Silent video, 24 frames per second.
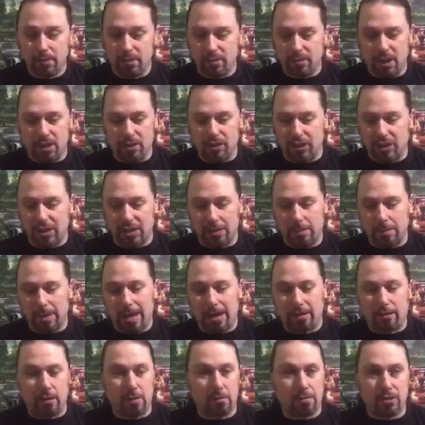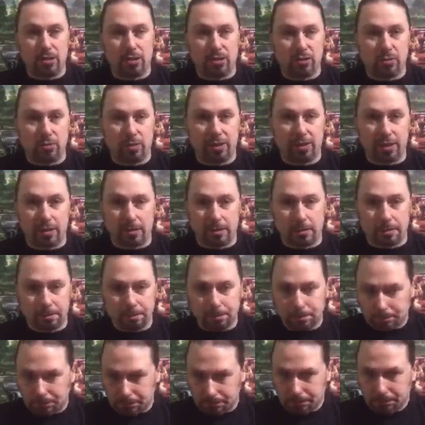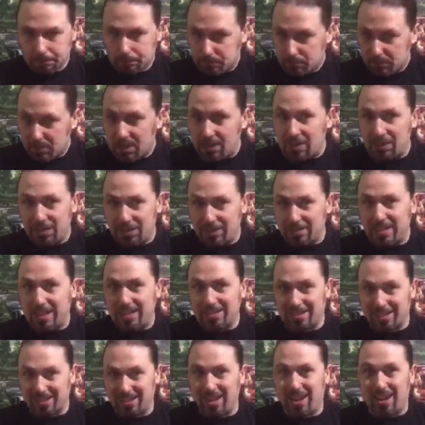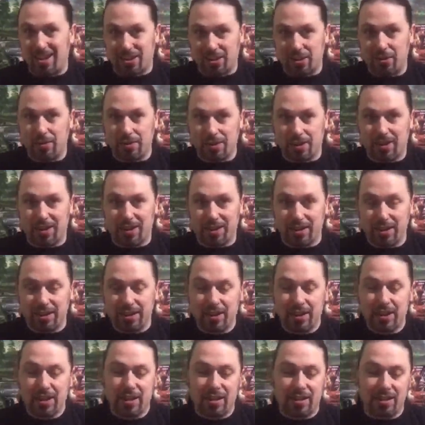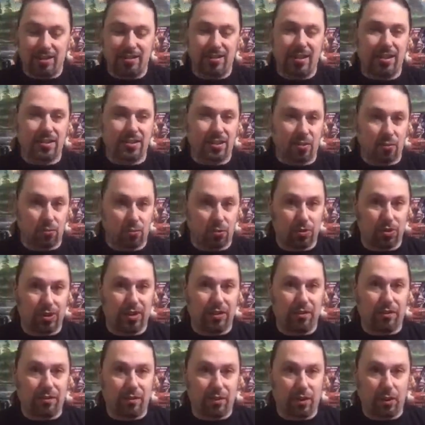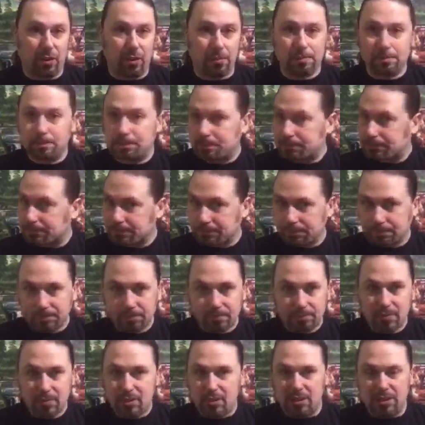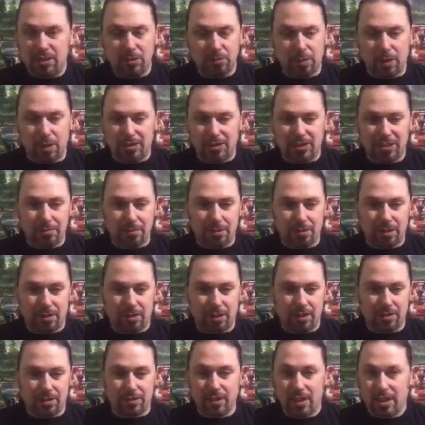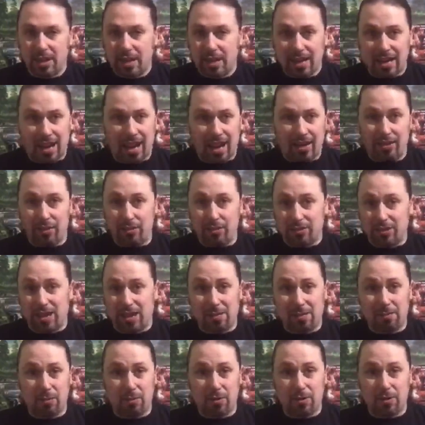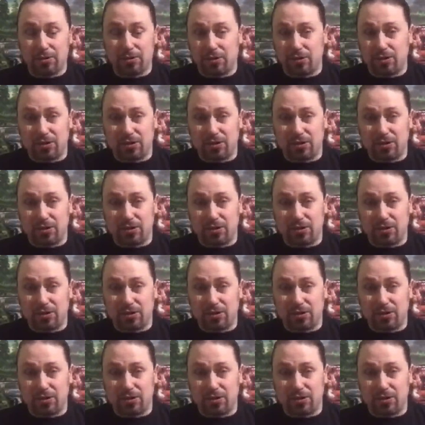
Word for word: nothing in the background but just sweetness. This has a lot going on. This has a really firm, spicy bitterness, and those hop oils are